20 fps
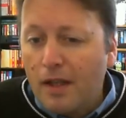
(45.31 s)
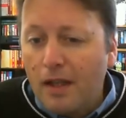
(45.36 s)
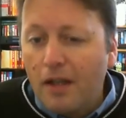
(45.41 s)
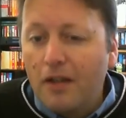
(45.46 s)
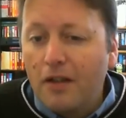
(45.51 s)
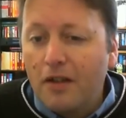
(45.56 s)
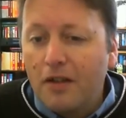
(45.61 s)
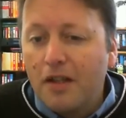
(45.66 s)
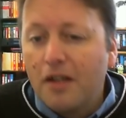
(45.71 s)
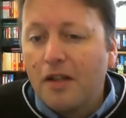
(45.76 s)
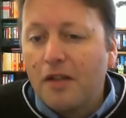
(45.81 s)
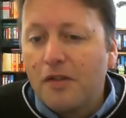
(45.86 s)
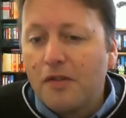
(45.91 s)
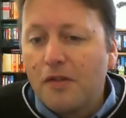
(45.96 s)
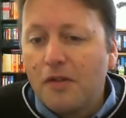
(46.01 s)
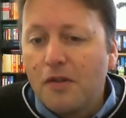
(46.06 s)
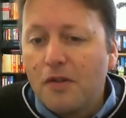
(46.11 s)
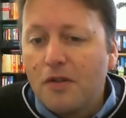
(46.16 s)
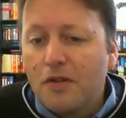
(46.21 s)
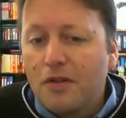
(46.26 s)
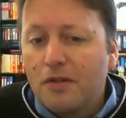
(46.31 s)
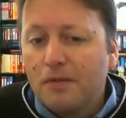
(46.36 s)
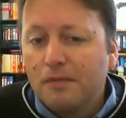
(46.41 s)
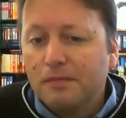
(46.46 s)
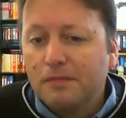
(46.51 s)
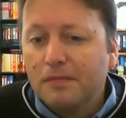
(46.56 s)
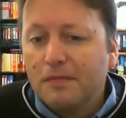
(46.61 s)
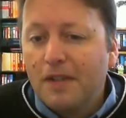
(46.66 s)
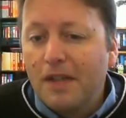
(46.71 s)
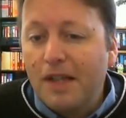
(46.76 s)
And I did a search,
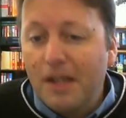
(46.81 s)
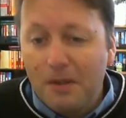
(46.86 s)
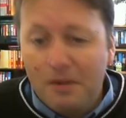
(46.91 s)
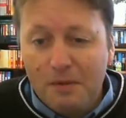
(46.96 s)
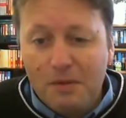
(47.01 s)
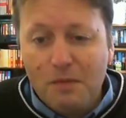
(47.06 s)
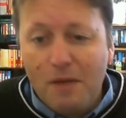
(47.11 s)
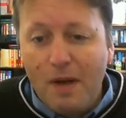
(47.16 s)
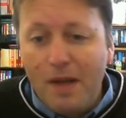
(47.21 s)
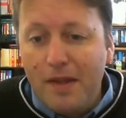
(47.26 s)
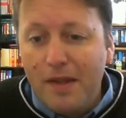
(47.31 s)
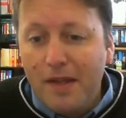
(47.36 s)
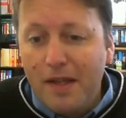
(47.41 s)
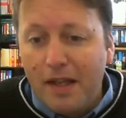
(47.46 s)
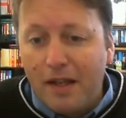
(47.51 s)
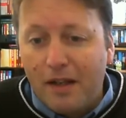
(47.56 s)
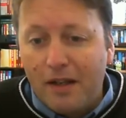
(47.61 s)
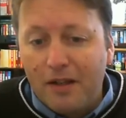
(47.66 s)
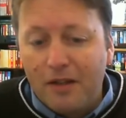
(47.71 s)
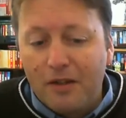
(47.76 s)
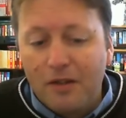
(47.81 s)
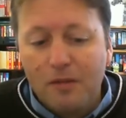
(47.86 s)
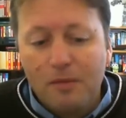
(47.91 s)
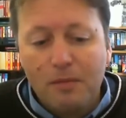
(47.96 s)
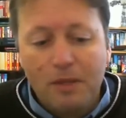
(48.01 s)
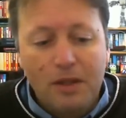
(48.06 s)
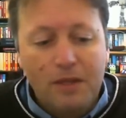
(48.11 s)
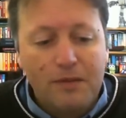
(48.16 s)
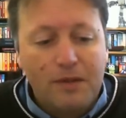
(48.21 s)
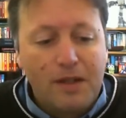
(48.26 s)
and there was one there, and I couldn't
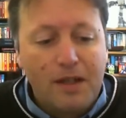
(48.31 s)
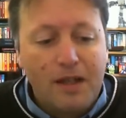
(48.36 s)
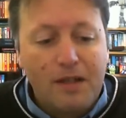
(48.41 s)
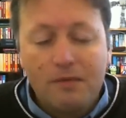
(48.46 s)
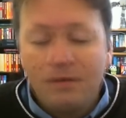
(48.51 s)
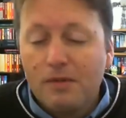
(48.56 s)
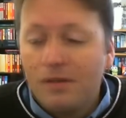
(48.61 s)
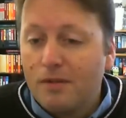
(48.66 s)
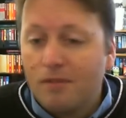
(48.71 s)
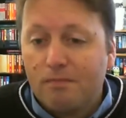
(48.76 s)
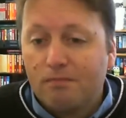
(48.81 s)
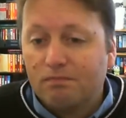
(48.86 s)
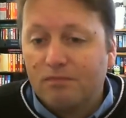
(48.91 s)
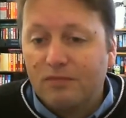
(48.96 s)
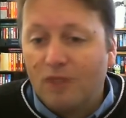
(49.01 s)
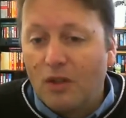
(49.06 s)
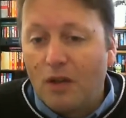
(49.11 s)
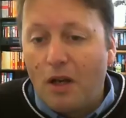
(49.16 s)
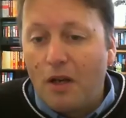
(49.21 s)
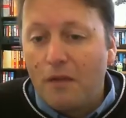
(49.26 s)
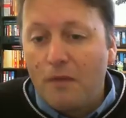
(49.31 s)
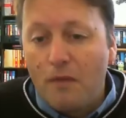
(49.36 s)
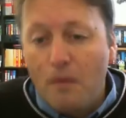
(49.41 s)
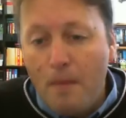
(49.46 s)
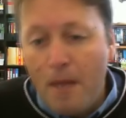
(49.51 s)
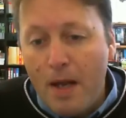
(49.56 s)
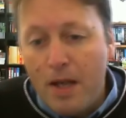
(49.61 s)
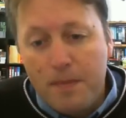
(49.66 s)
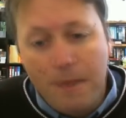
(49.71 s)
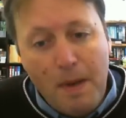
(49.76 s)
believe it, and it was not going for
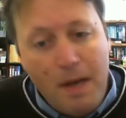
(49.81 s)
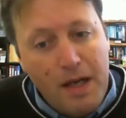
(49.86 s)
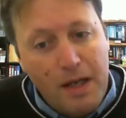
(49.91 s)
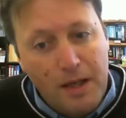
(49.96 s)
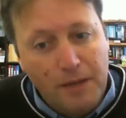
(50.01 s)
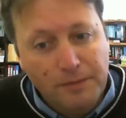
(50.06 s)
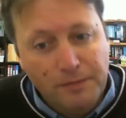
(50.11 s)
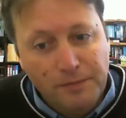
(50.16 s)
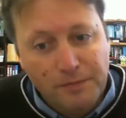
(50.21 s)
much money.